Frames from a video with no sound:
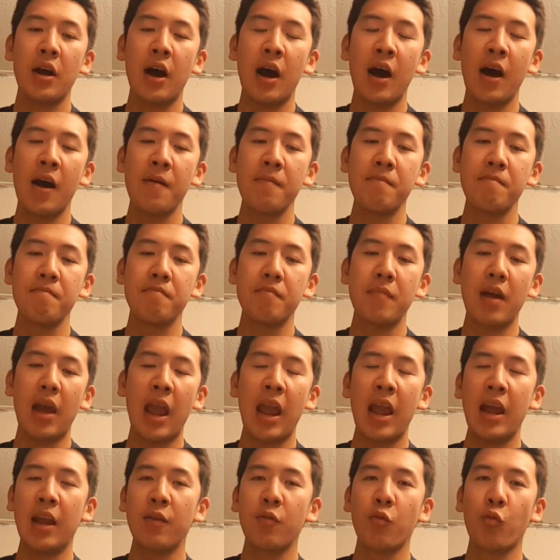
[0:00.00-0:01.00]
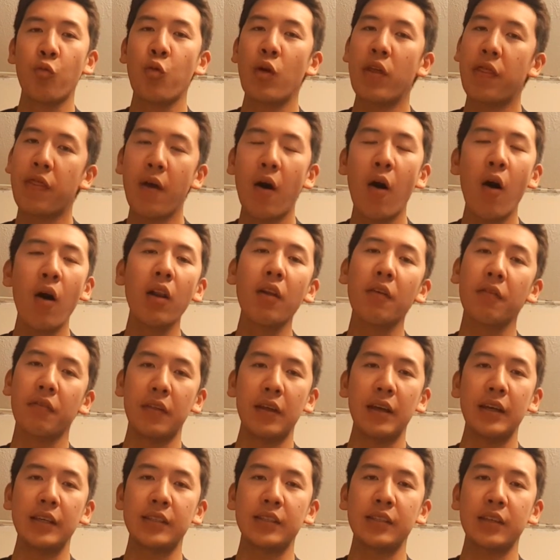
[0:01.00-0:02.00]
And with all of
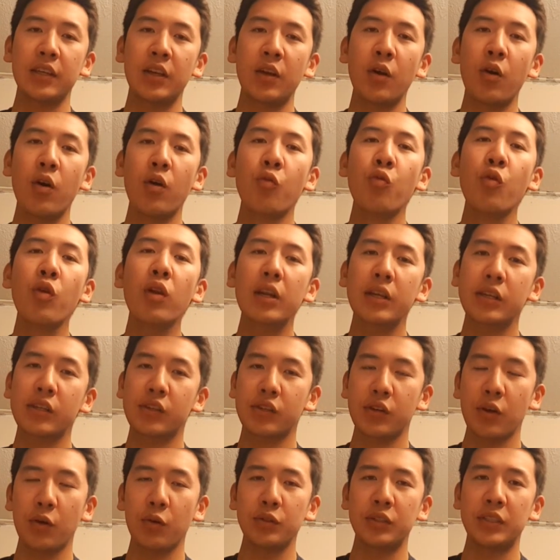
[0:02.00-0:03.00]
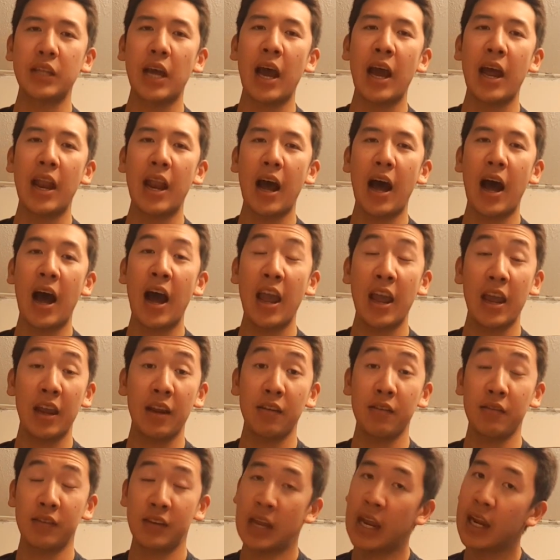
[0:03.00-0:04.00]
this, you know, it really shows that I
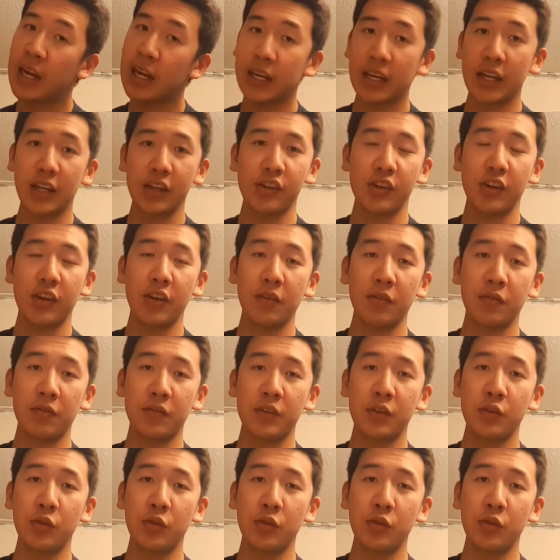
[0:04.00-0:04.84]
take initiative